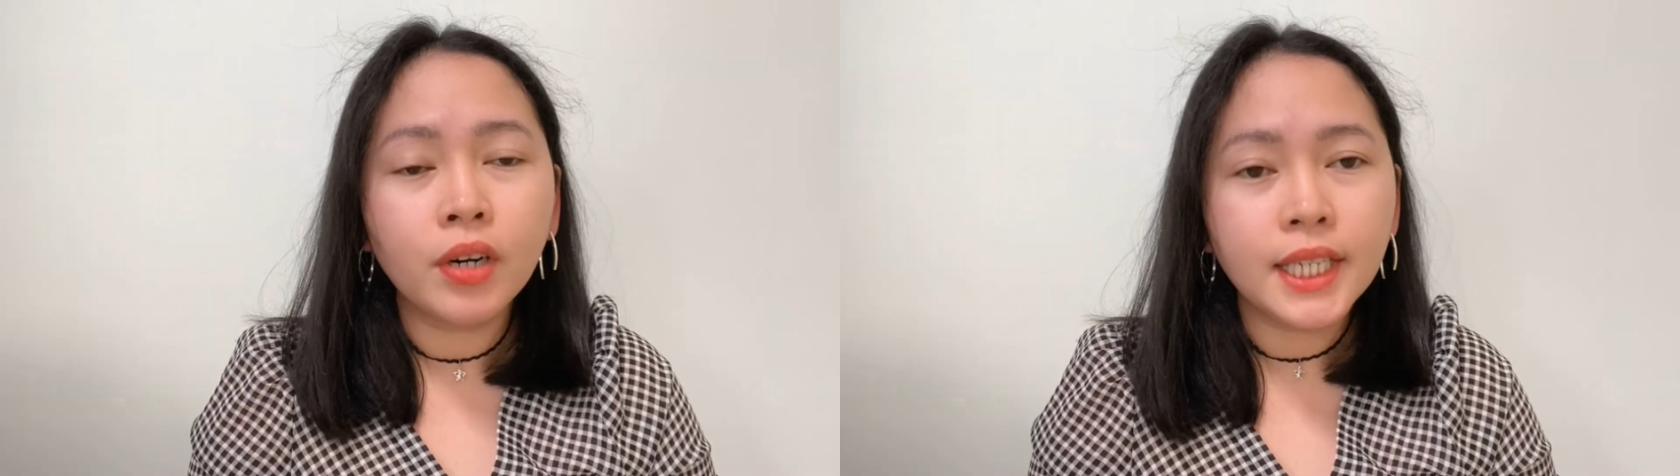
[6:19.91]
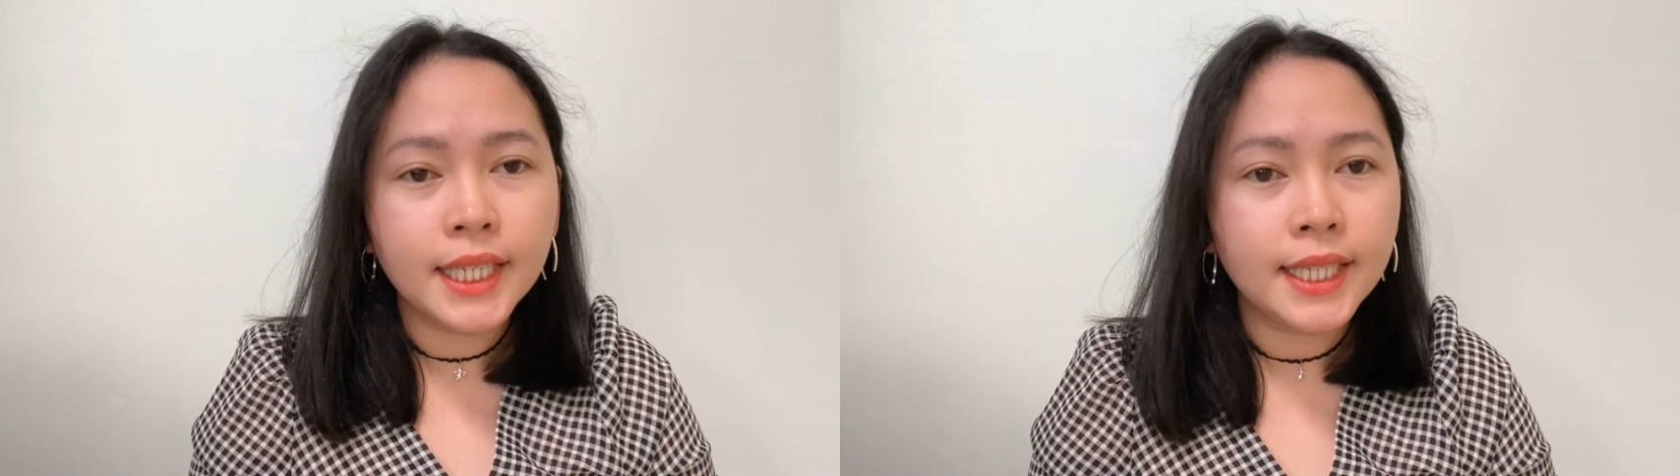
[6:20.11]

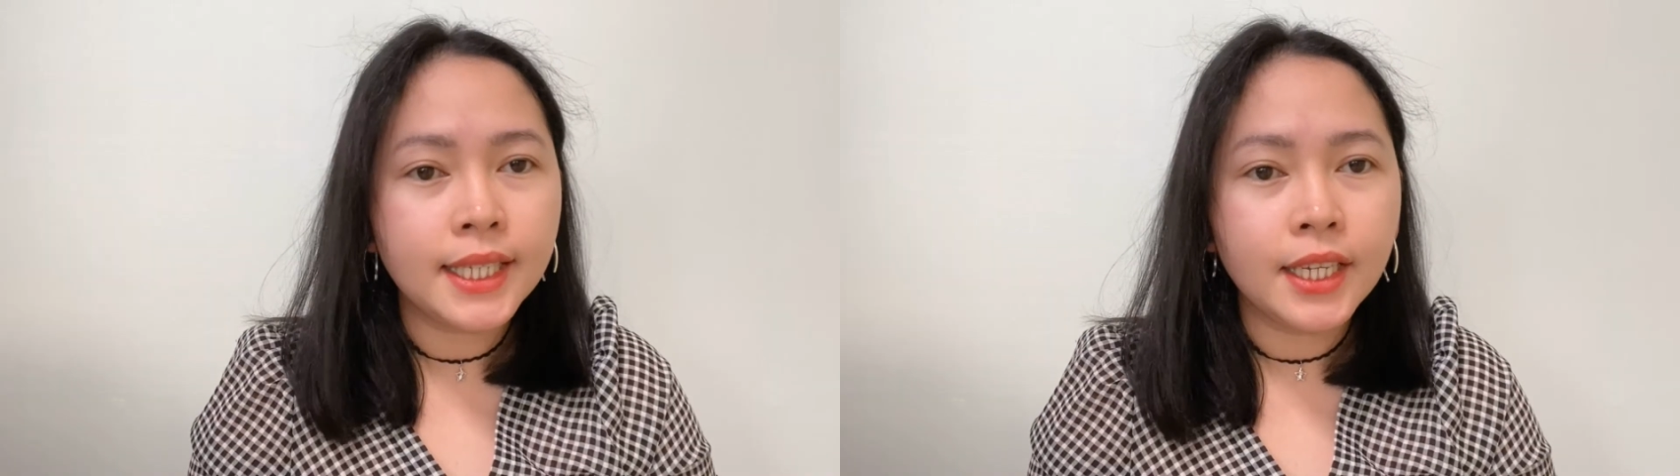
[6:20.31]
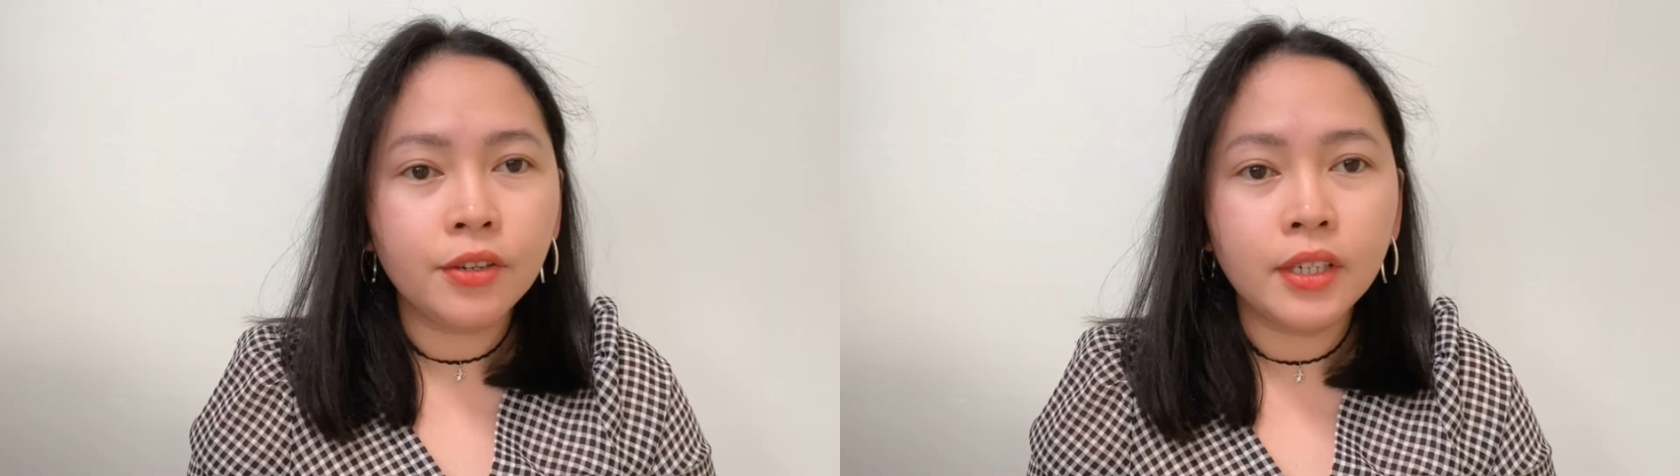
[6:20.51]

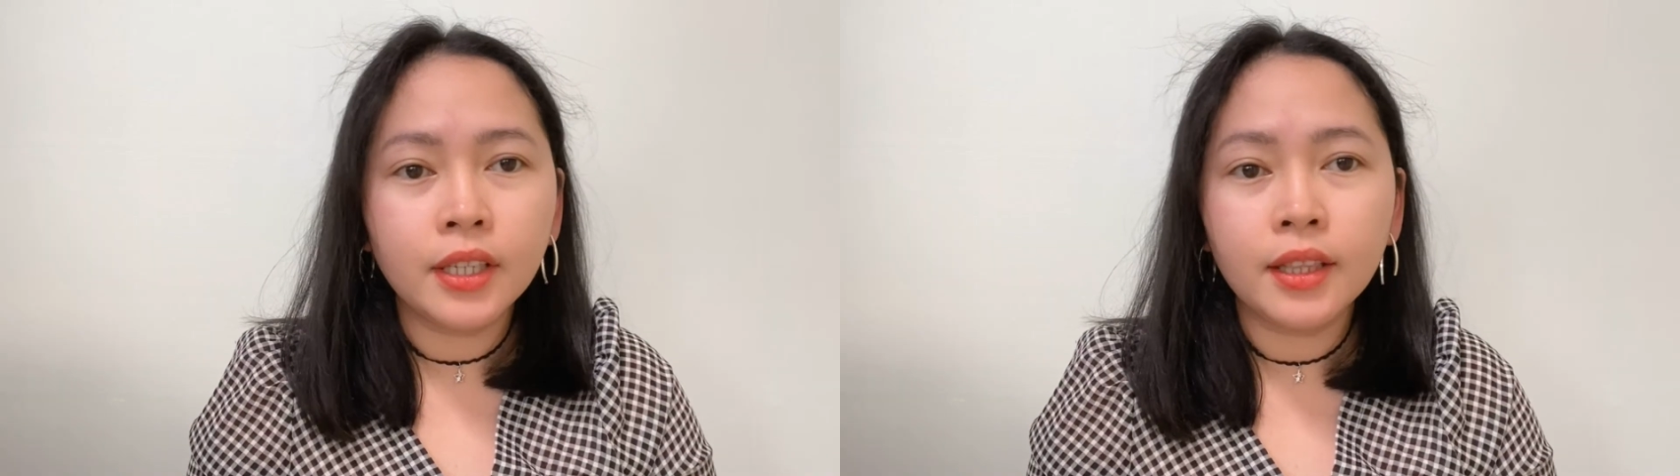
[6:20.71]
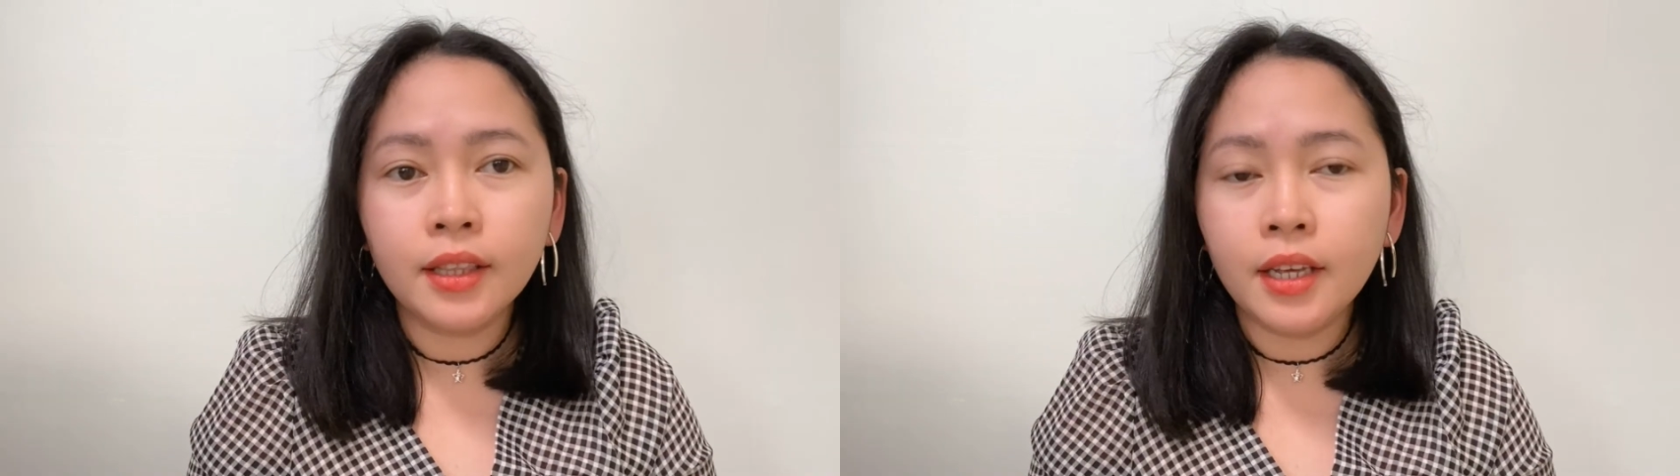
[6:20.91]
since they could
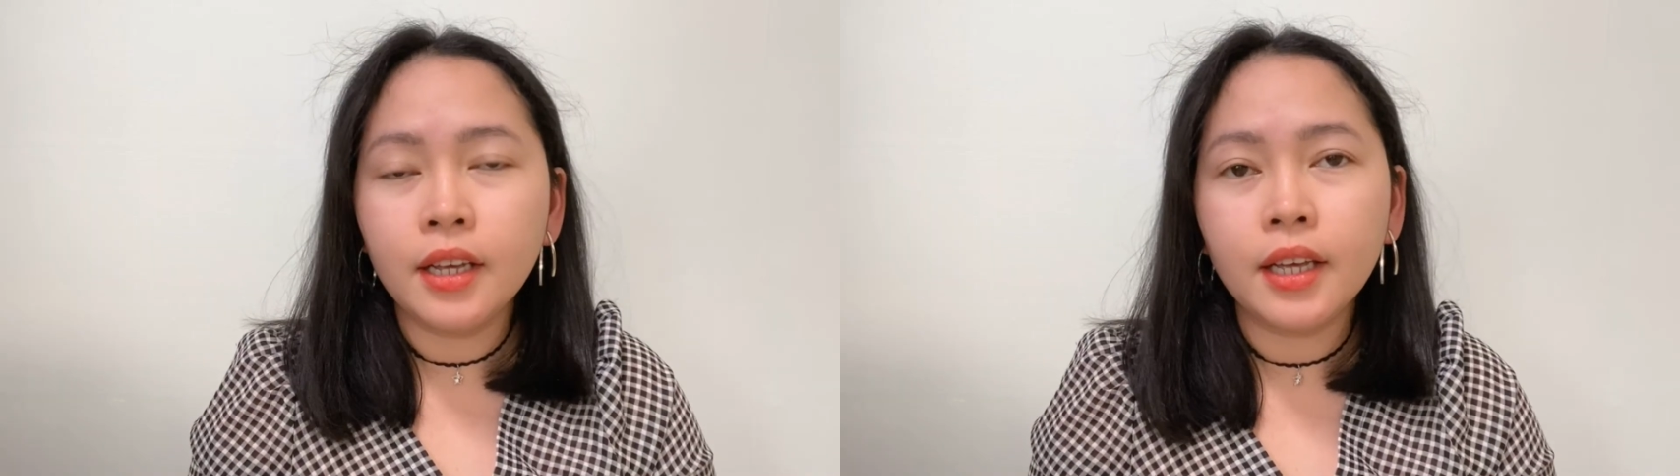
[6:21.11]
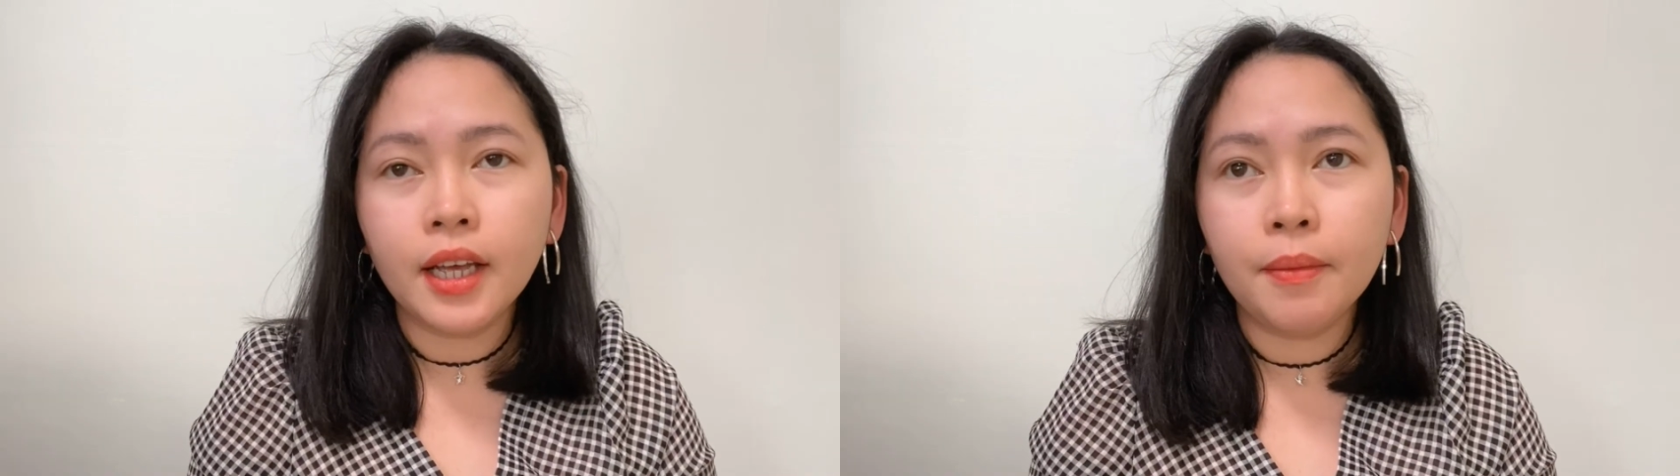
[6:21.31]
not think